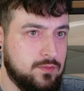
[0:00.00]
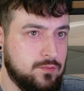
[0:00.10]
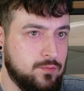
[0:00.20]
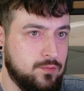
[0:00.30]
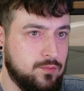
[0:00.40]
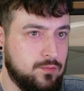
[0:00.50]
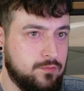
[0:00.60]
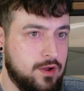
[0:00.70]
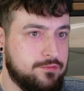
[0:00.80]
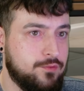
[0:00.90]
We've
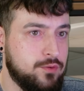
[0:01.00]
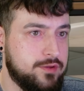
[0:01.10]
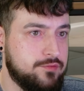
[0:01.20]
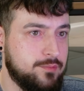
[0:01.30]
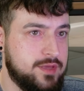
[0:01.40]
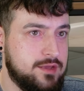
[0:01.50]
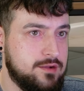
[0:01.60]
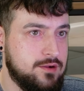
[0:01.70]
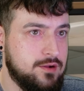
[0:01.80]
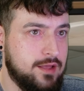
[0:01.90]
got 40 from
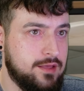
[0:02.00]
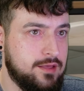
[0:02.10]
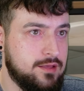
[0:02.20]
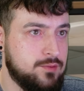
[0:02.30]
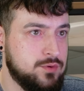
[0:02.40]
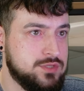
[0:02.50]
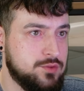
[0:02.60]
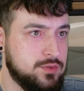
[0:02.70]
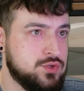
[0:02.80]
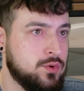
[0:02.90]
here, and where's the other
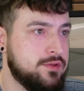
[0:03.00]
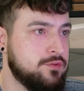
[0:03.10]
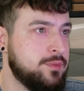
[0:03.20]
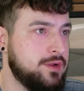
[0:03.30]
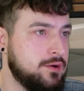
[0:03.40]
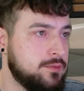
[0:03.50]
one? 20 from here.